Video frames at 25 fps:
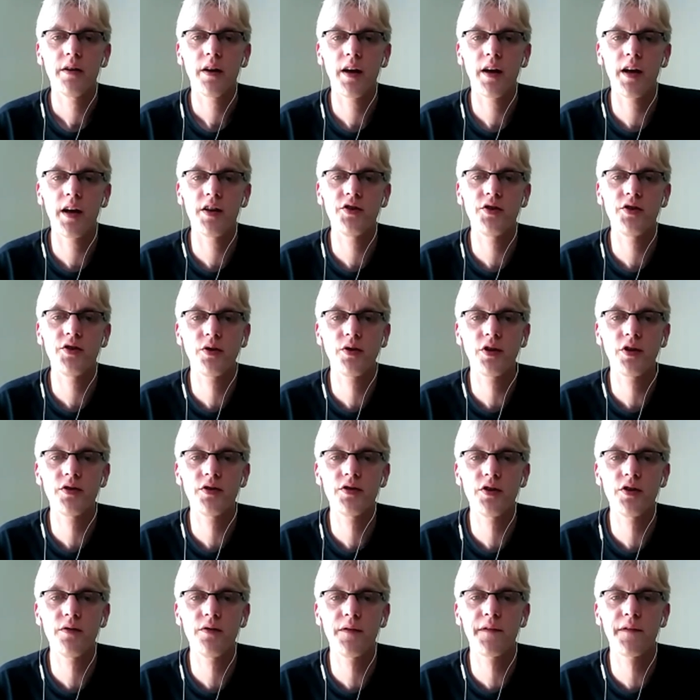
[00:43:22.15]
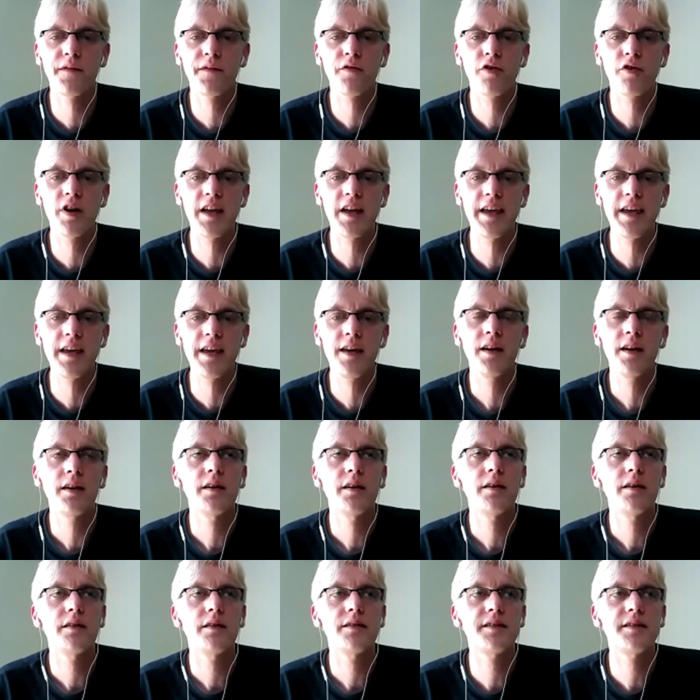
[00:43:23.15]
and you can do free
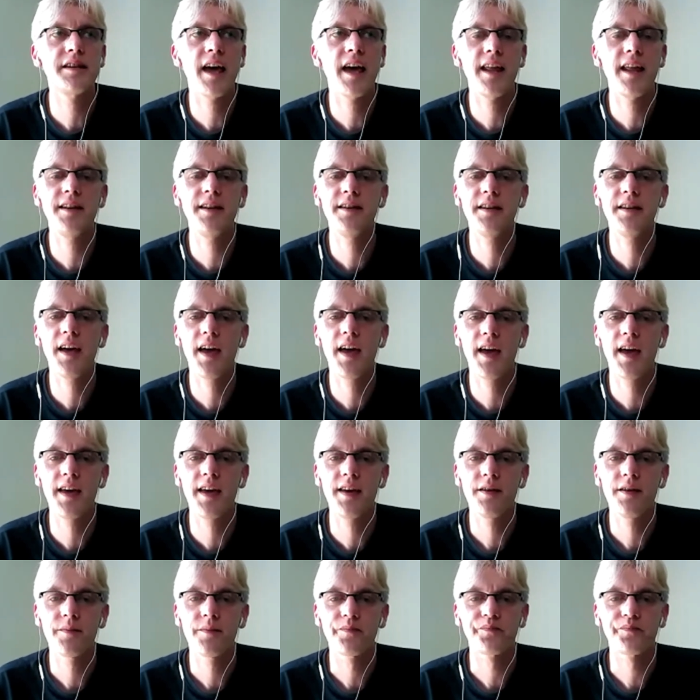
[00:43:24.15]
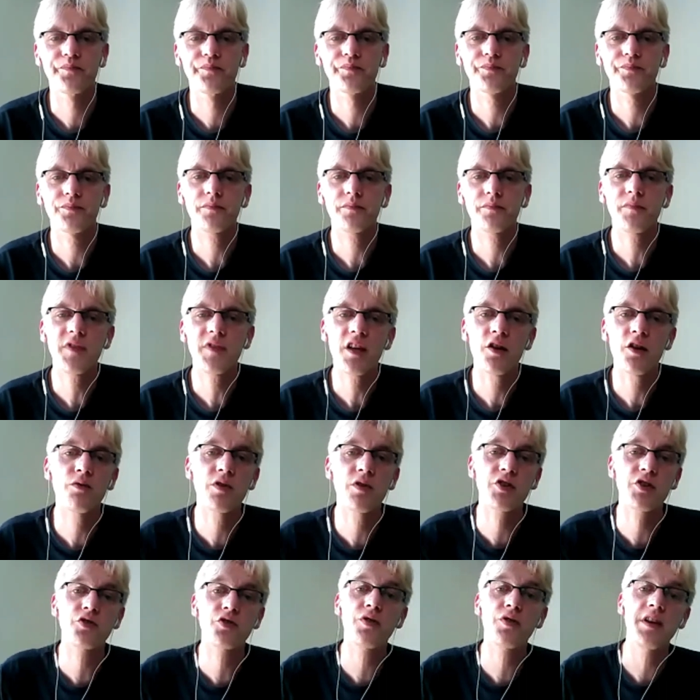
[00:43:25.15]
10-day
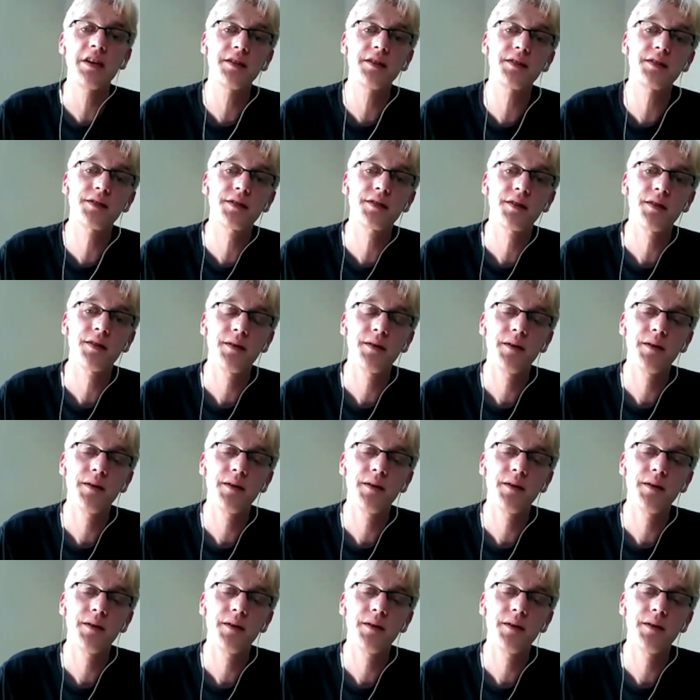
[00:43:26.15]
retreats,